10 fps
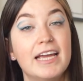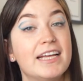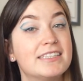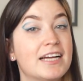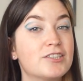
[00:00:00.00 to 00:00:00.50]

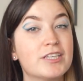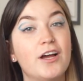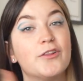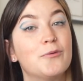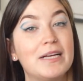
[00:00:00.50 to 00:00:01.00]
It's actually
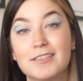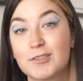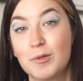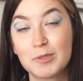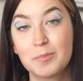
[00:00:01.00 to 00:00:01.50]
on the way to
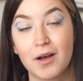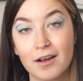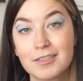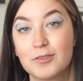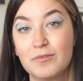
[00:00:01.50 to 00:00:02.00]
Sculpture
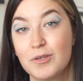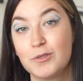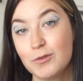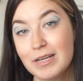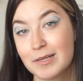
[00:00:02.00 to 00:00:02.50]
Park, so if you
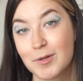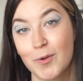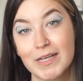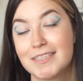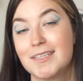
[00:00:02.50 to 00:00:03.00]
do end up
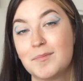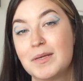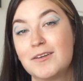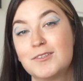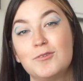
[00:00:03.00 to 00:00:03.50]
going to see the
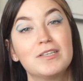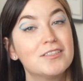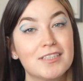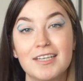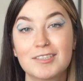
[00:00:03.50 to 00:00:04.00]
piers, you can
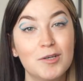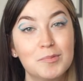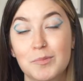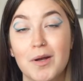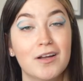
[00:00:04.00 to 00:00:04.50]
just hit
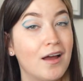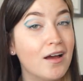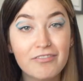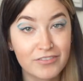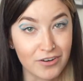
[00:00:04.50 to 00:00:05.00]
Sculpture Park
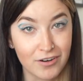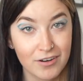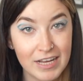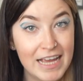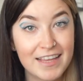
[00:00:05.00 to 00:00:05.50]

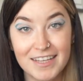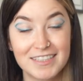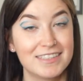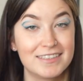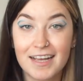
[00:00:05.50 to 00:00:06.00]
after. That's
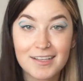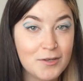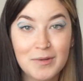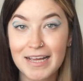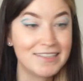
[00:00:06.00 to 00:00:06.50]
exactly
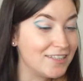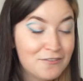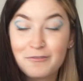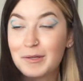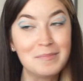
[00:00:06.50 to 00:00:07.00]
what I did
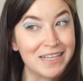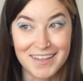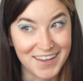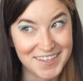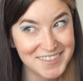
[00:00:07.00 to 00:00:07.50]
filming
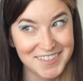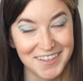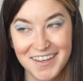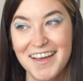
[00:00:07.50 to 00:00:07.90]
this.